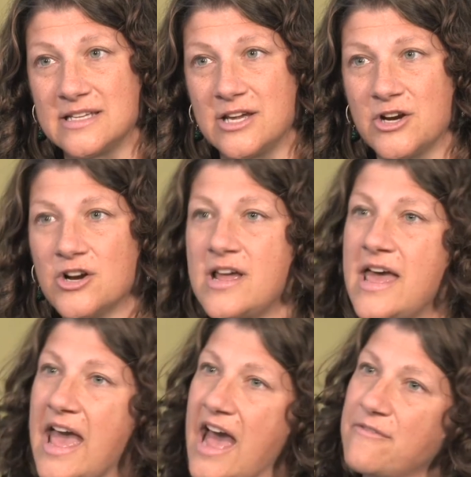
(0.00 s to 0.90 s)
a year.
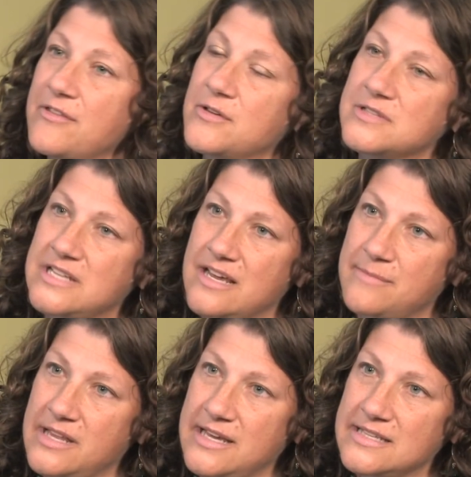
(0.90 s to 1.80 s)
Half of those take
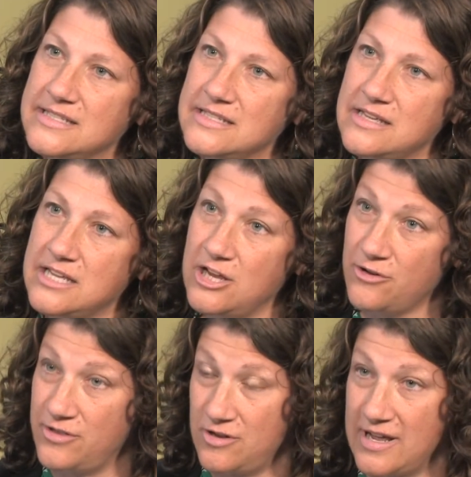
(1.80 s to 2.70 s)
place here
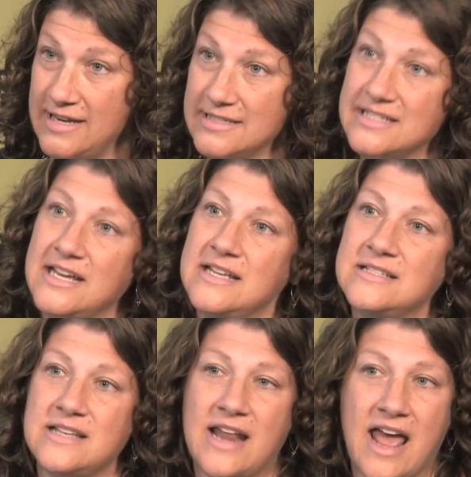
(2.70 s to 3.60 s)
in the United
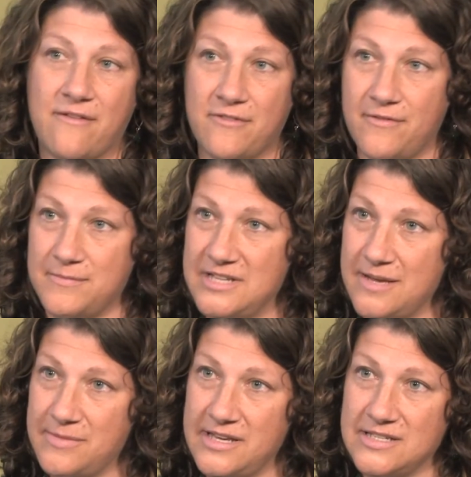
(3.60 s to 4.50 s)
States and half of them
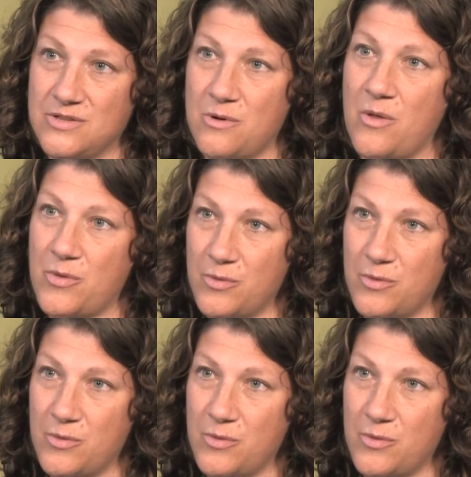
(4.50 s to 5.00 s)
take place throughout the